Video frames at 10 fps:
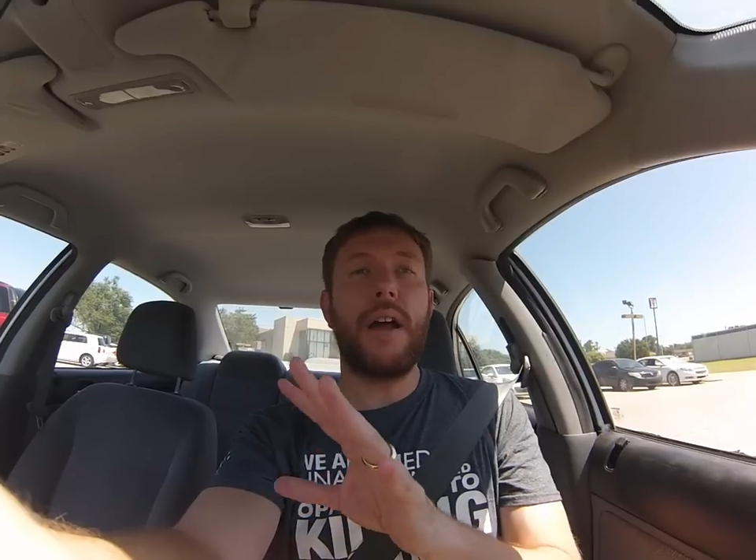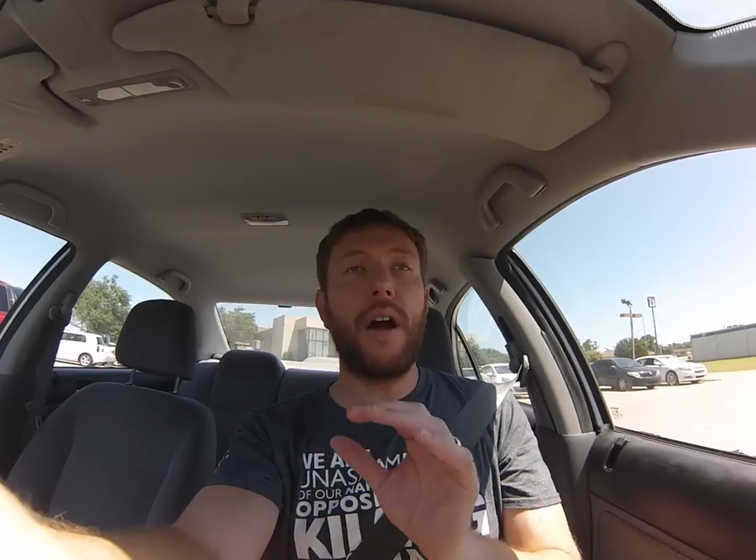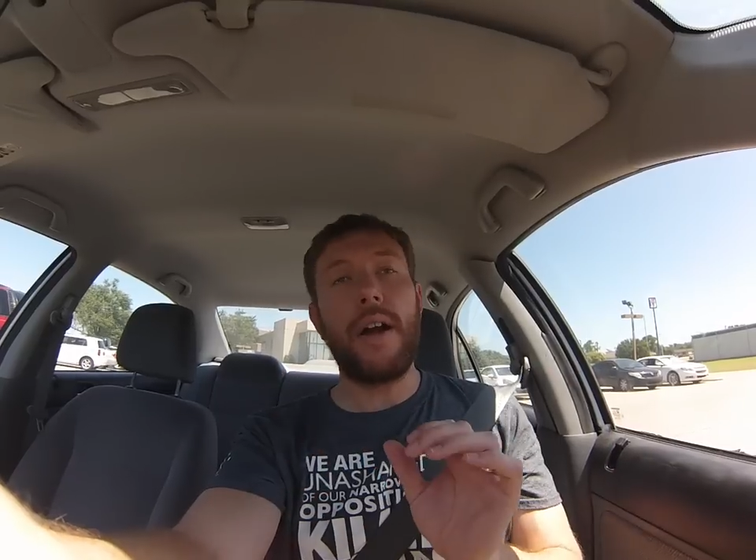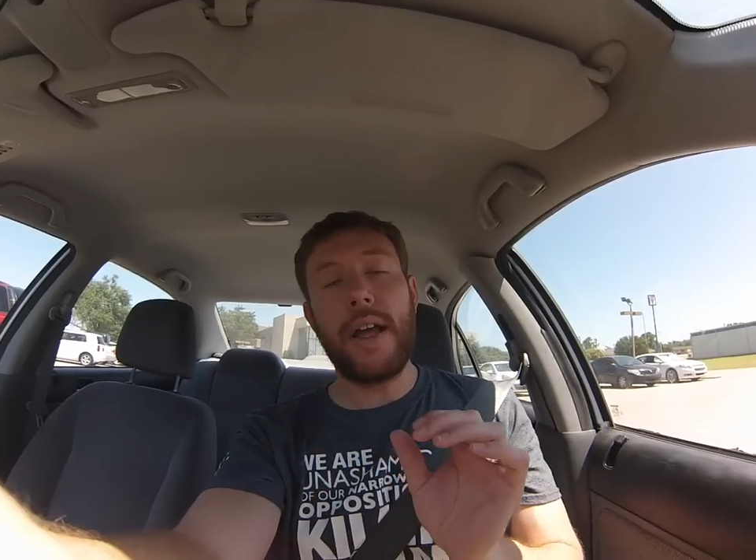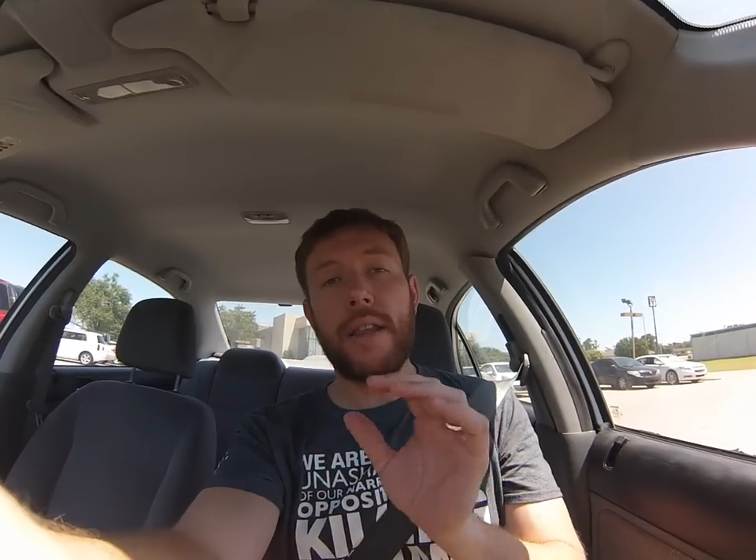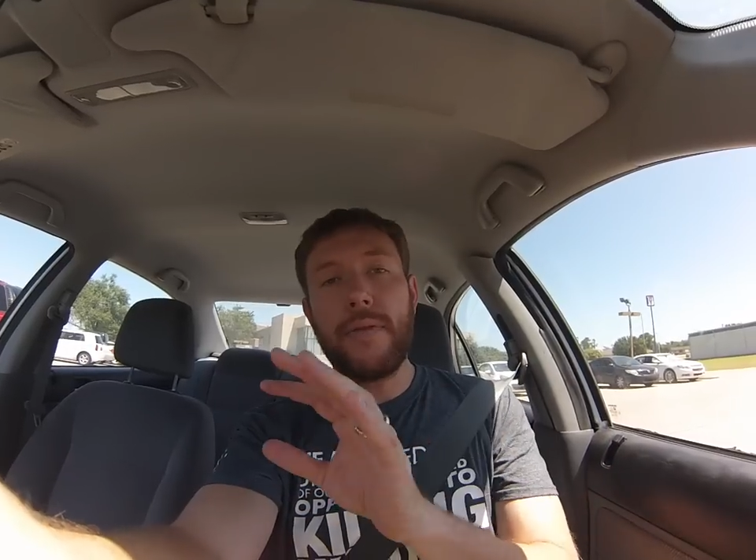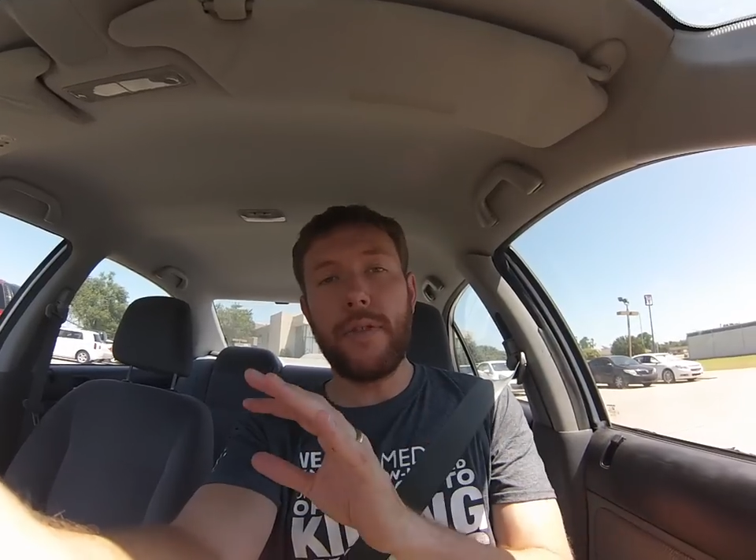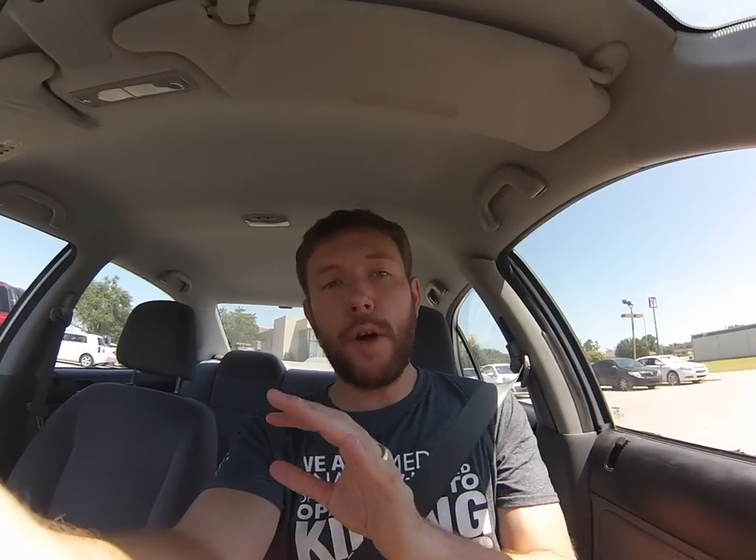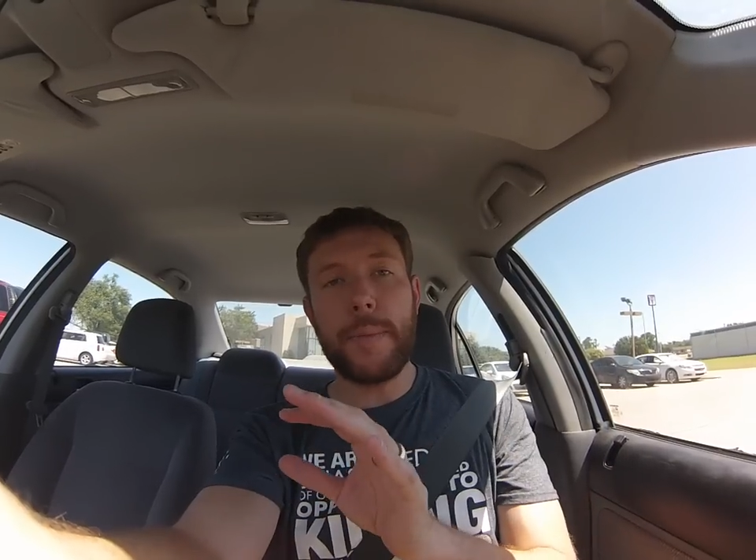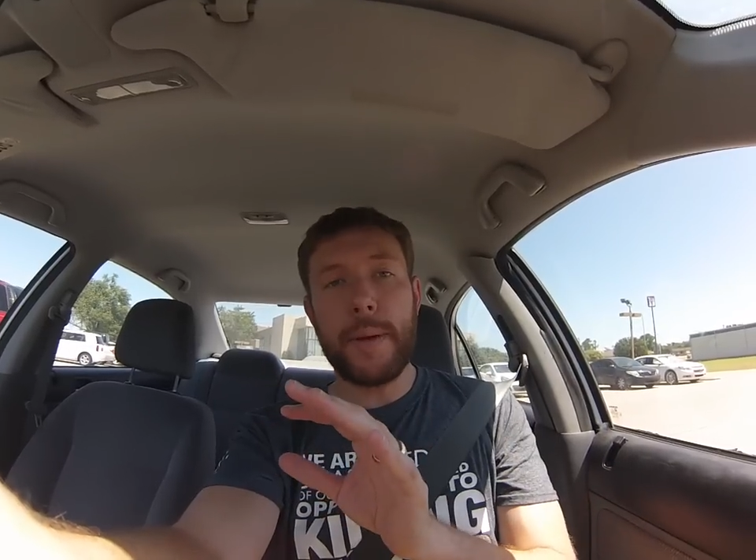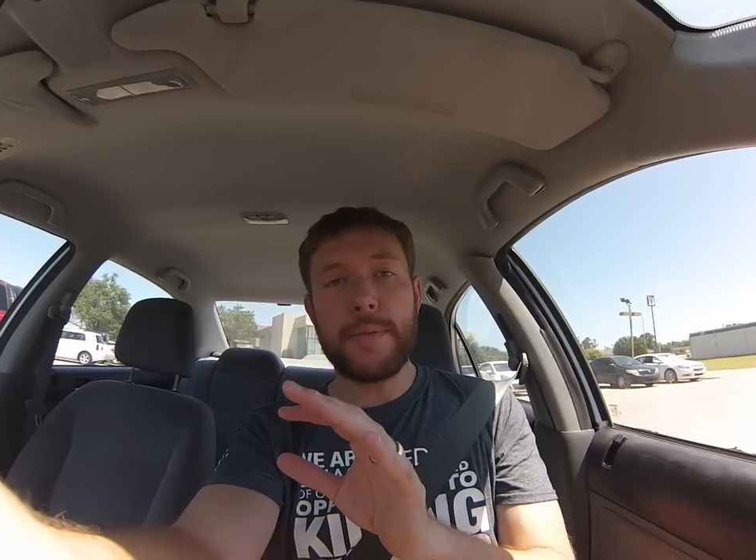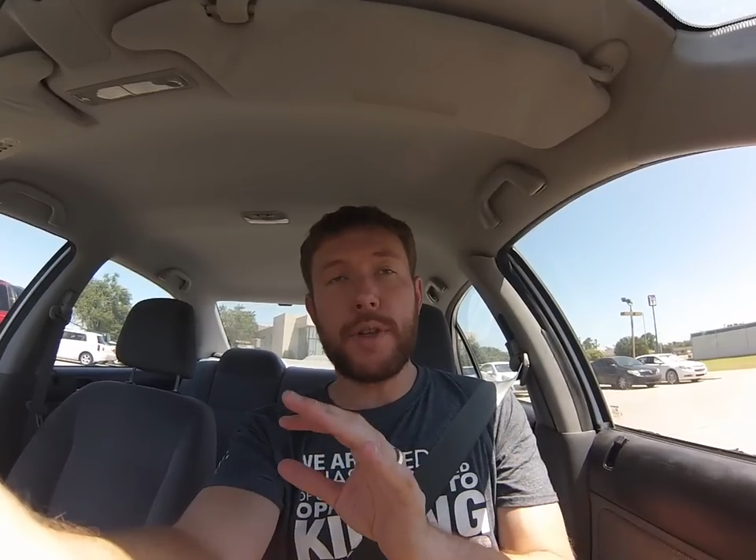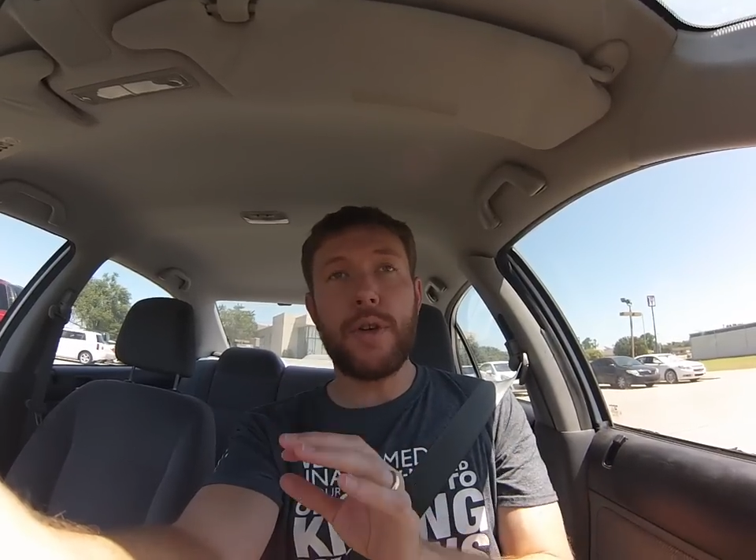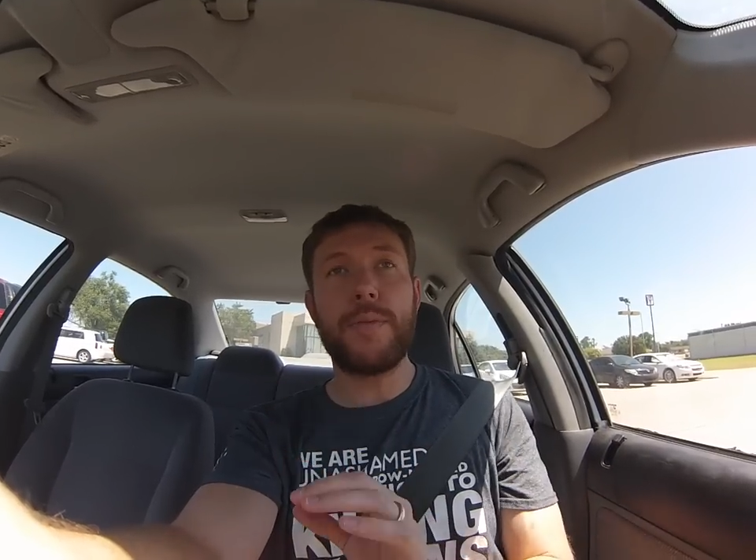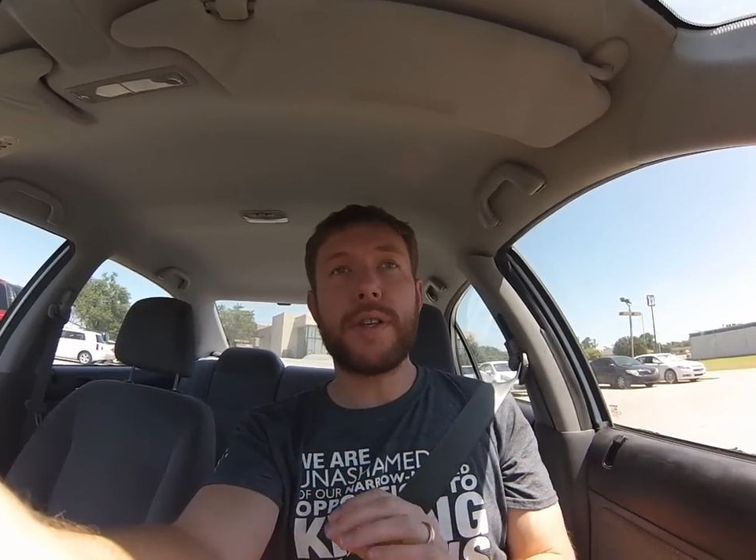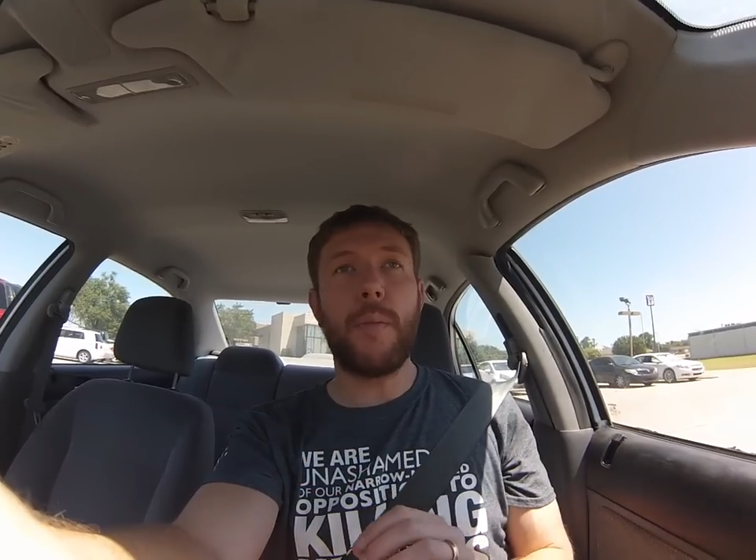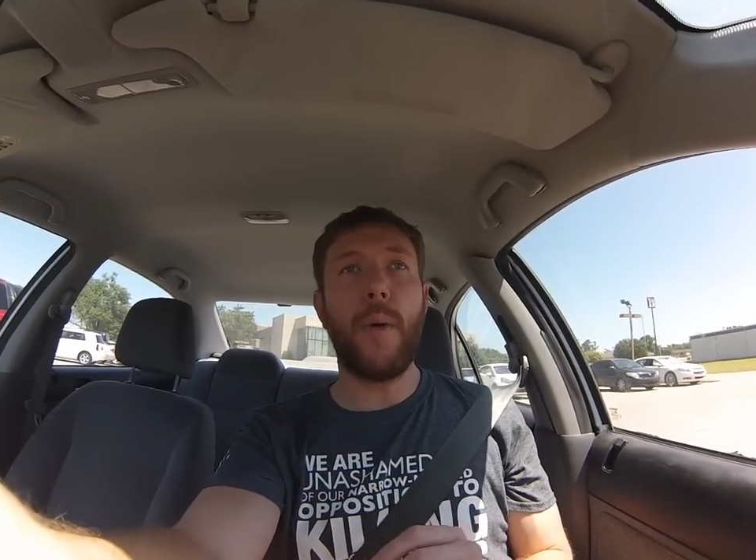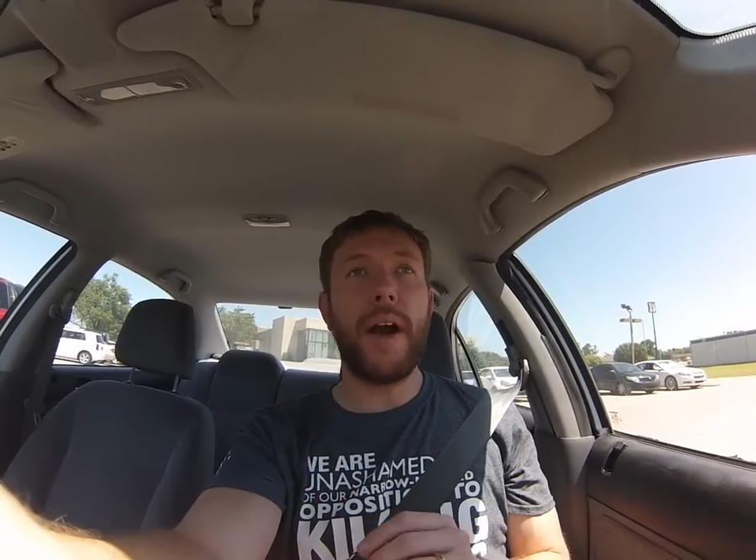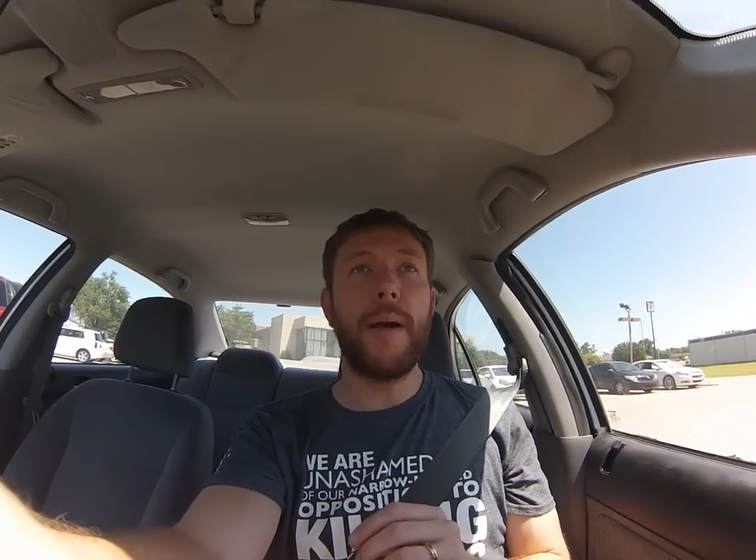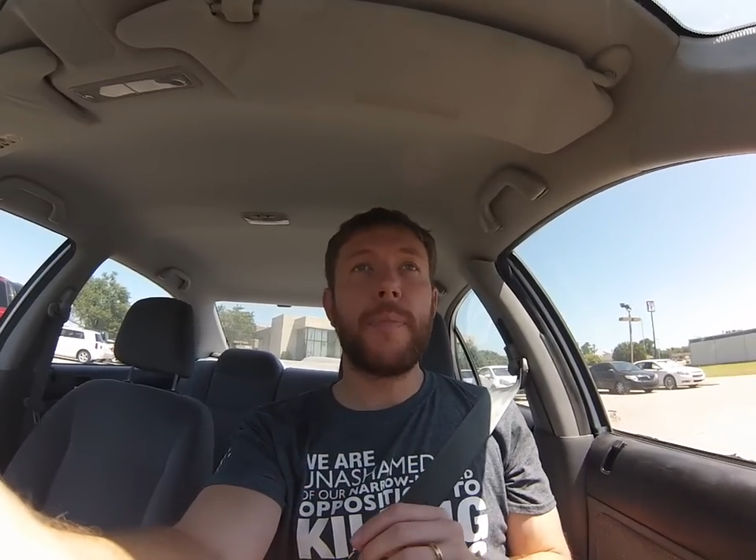or in the fallopian tube
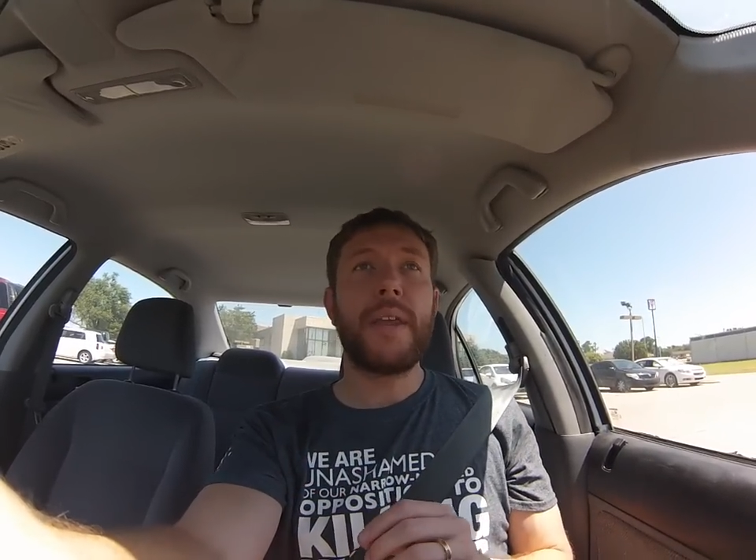somewhere,